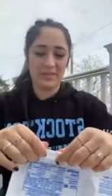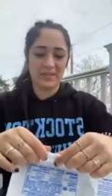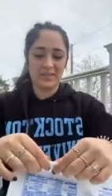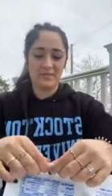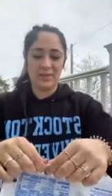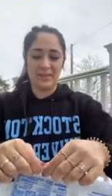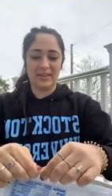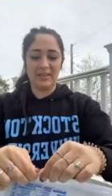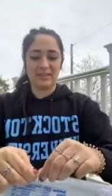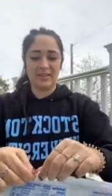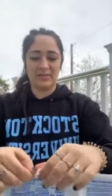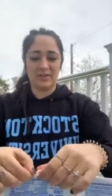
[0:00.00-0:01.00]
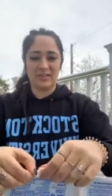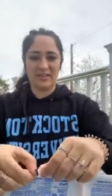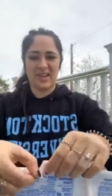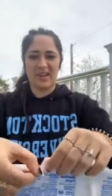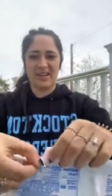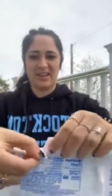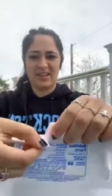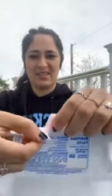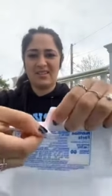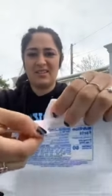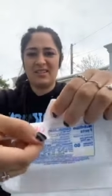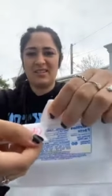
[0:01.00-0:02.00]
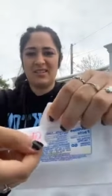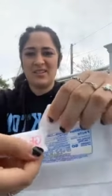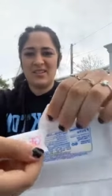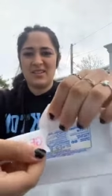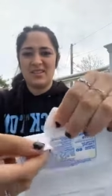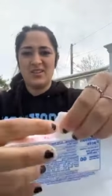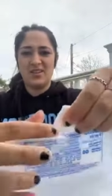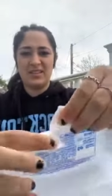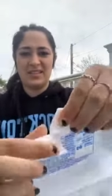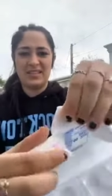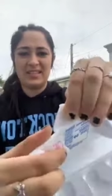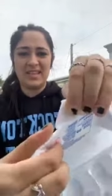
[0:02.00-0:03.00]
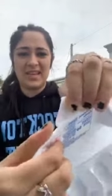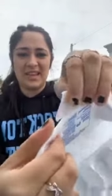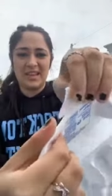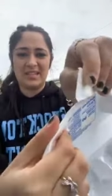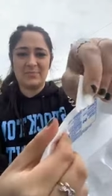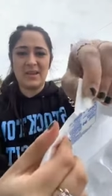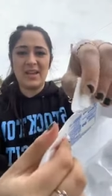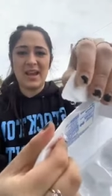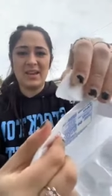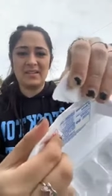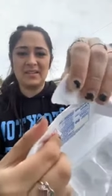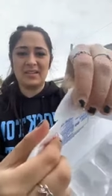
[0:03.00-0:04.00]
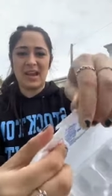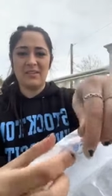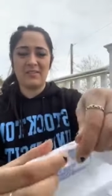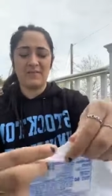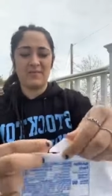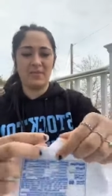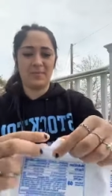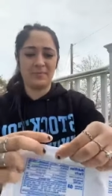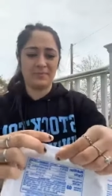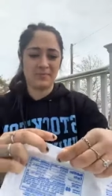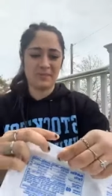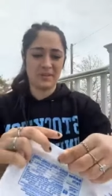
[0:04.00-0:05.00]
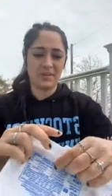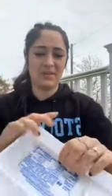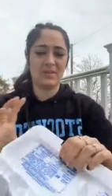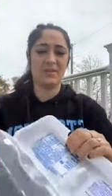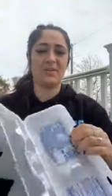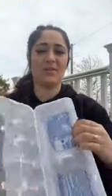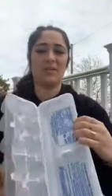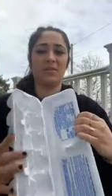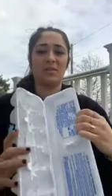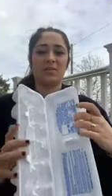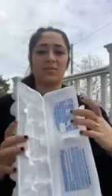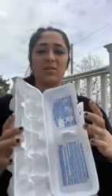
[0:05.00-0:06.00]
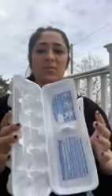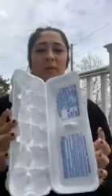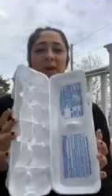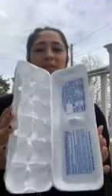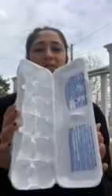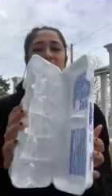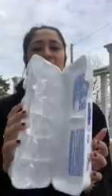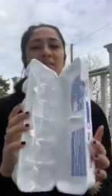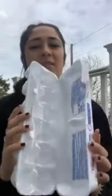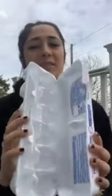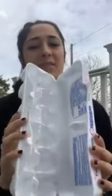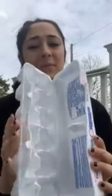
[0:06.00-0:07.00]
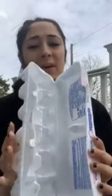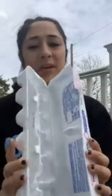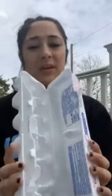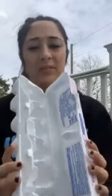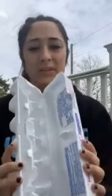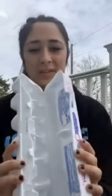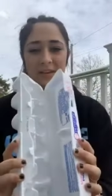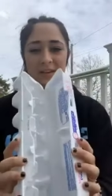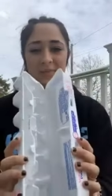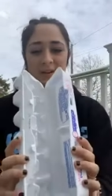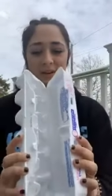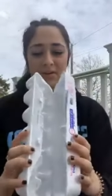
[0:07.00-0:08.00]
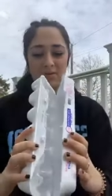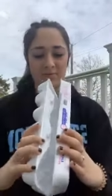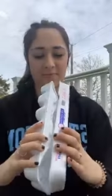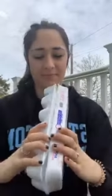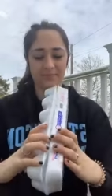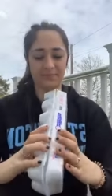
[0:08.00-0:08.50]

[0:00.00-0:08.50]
Let's see if we can listen to it tear. You can see it. It's made out of styrofoam. So where should this one go? Does anyone know?